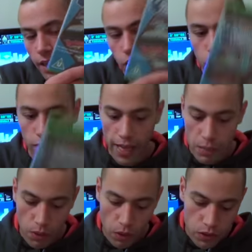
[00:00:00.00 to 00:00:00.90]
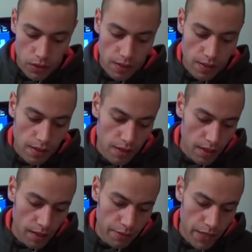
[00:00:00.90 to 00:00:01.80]
used for the Xbox
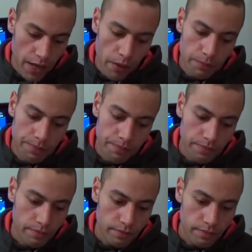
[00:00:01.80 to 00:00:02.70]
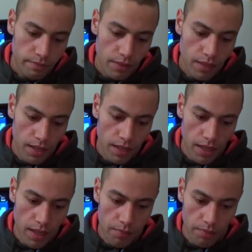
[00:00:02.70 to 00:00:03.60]
video.
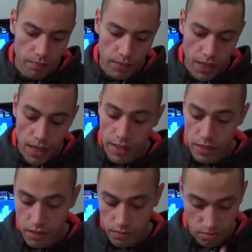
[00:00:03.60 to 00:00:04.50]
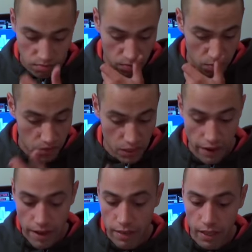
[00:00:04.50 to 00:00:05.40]
Yeah, it's
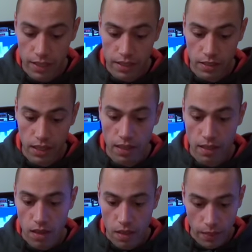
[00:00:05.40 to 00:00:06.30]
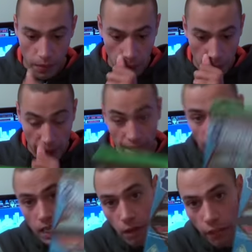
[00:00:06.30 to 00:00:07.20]
great, really. It's the thing I
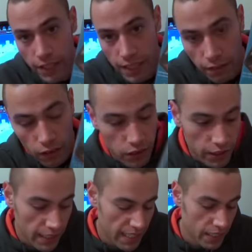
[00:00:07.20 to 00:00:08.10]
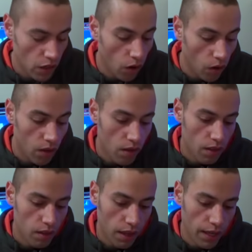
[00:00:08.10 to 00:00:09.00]
like about this anthology. It's got
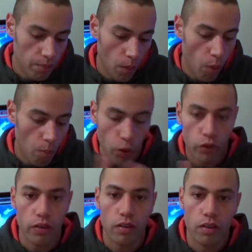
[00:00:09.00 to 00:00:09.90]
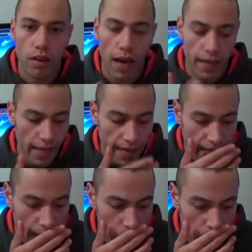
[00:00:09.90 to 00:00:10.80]
like more modern arcade
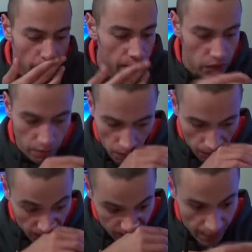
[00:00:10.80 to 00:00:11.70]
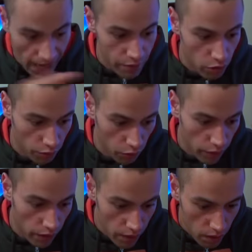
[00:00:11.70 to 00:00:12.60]
games on it. So you've got, like I say, Hydro
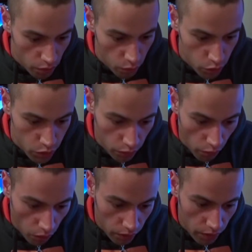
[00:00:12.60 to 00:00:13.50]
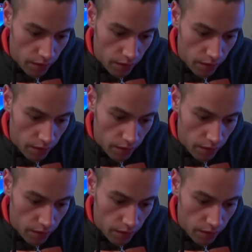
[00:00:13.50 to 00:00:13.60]
Thunder, Rush the Rock,